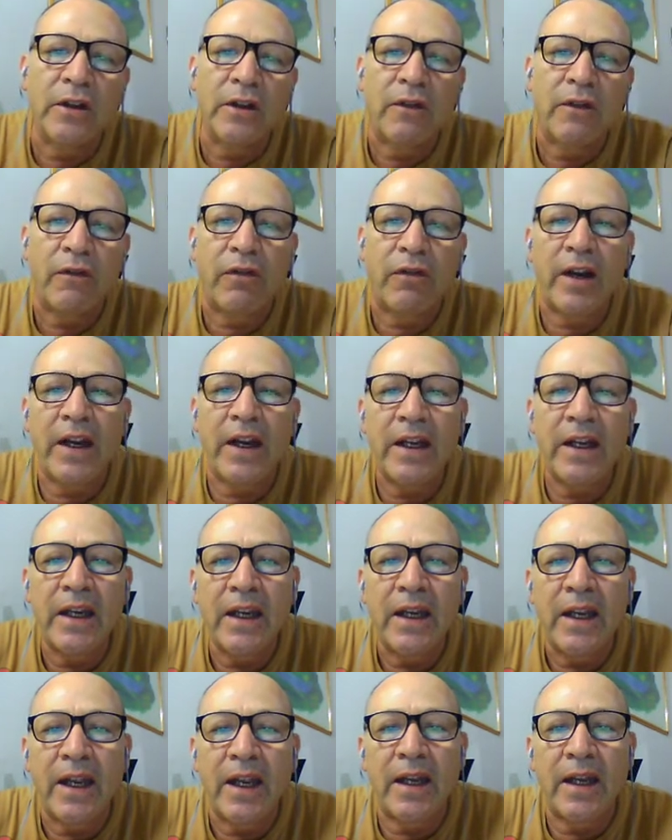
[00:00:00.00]
Friend
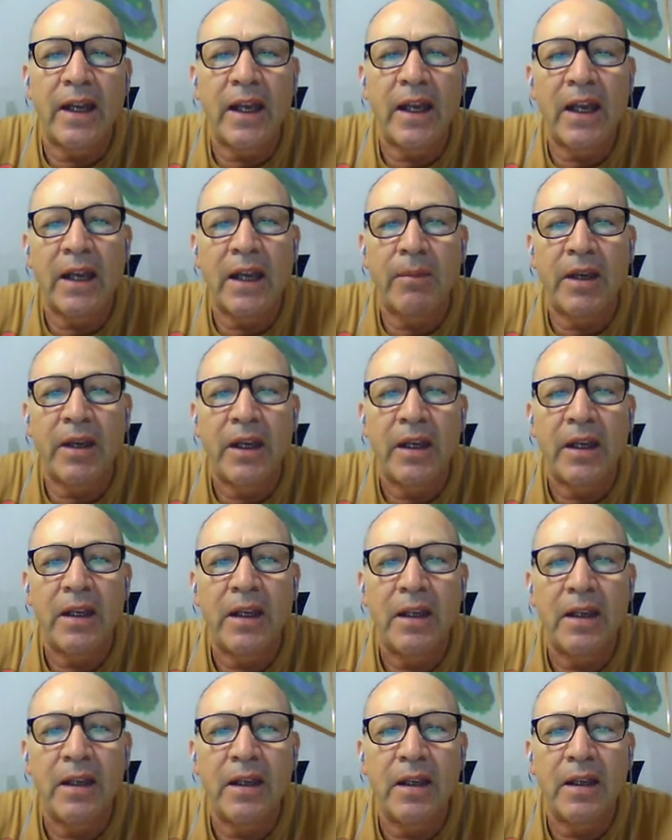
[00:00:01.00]
and enemy.
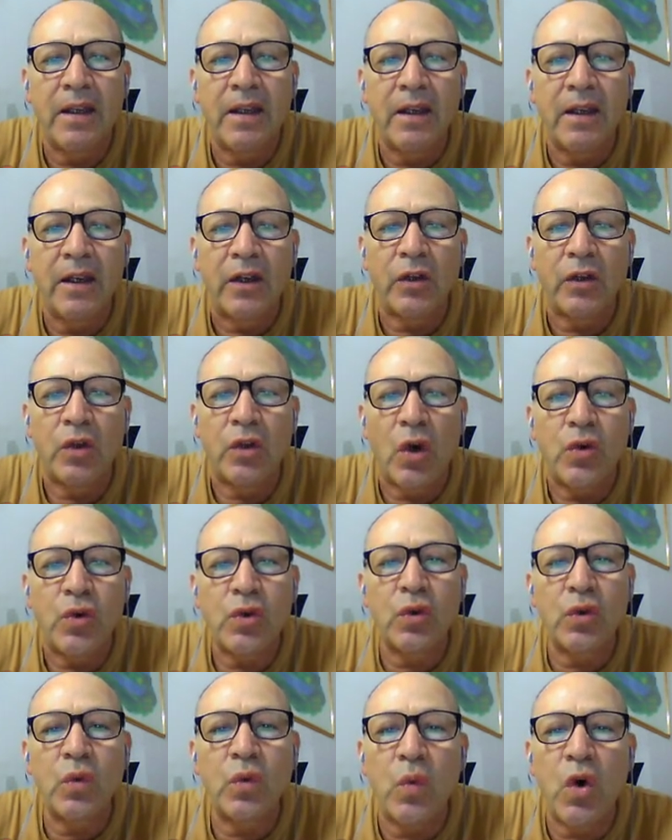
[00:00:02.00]
Those
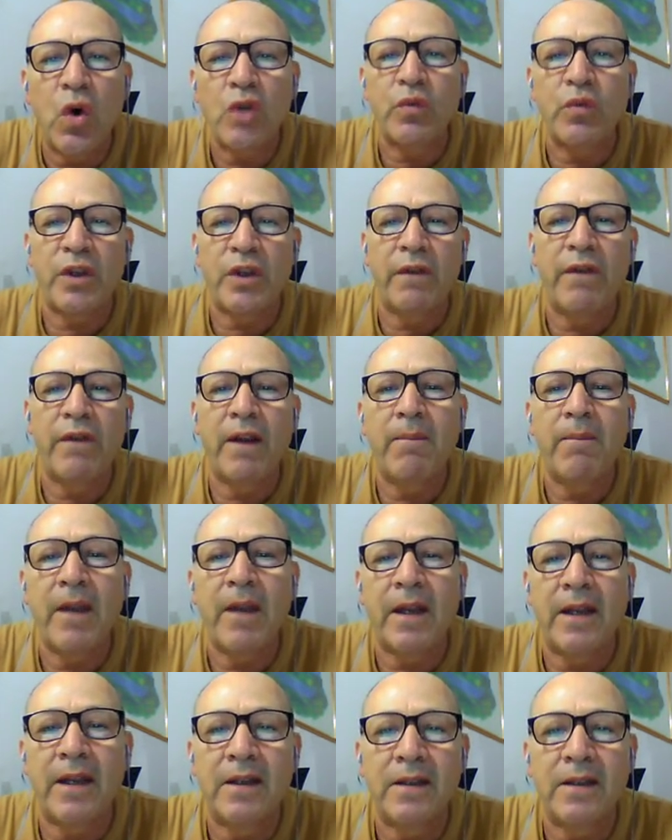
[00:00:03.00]
two words with different
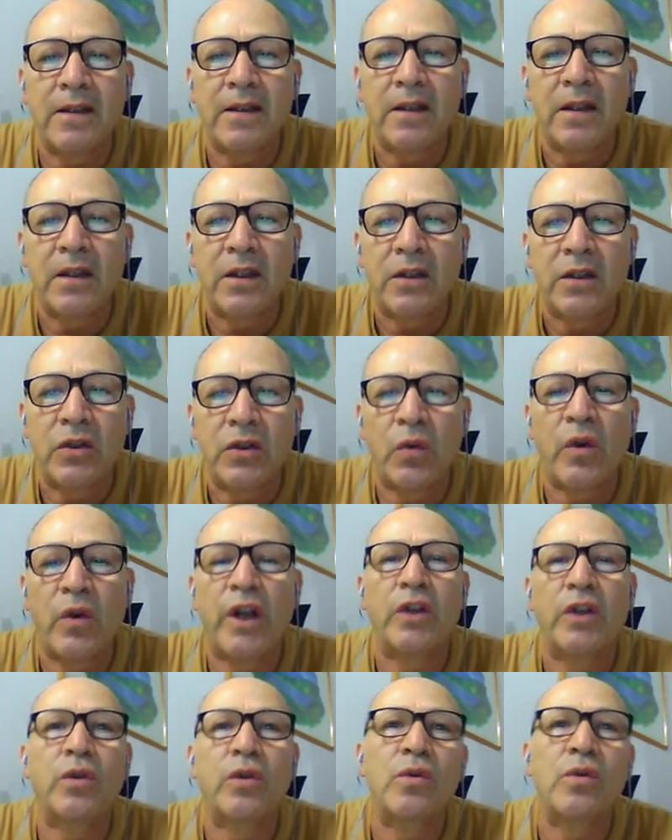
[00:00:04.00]
meanings. You
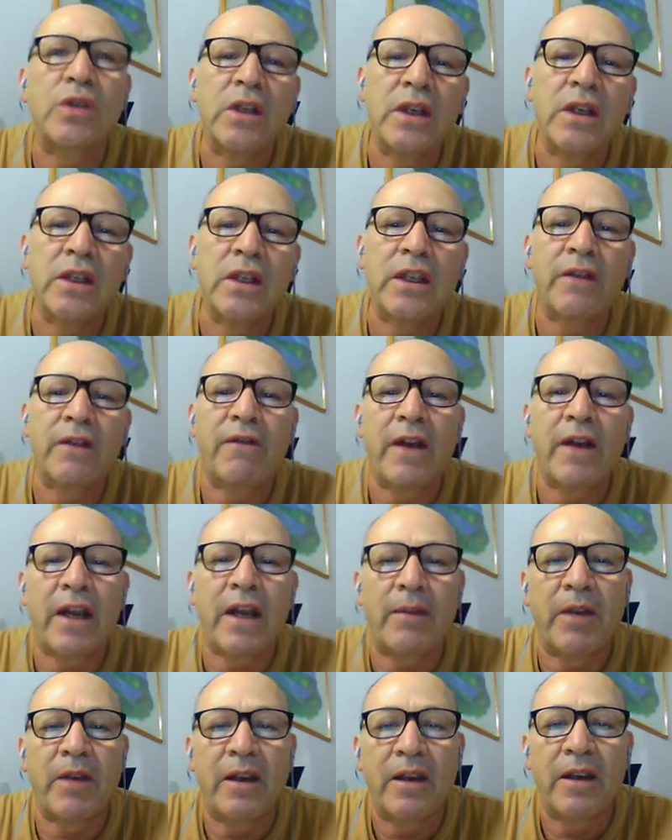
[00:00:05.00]
want to see the
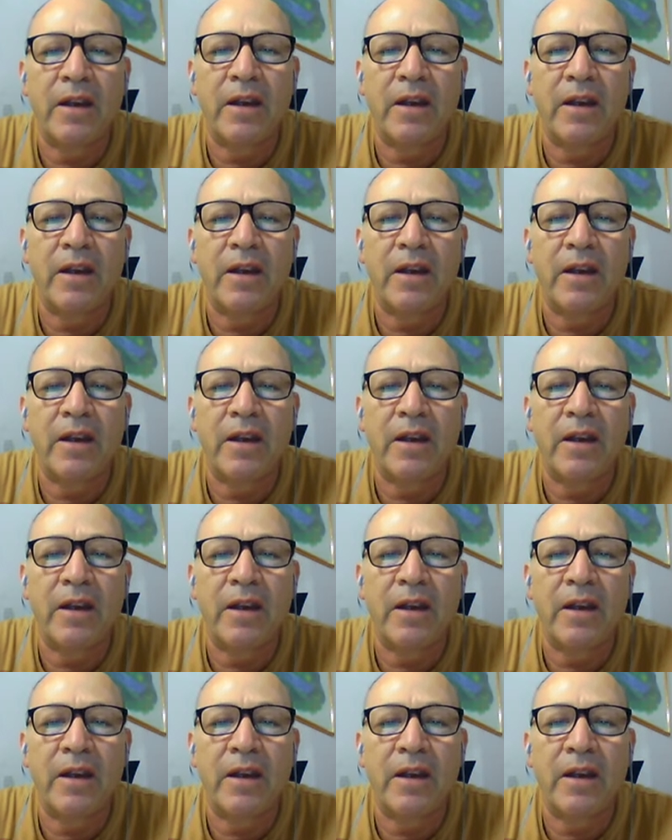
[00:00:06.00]
frenemy.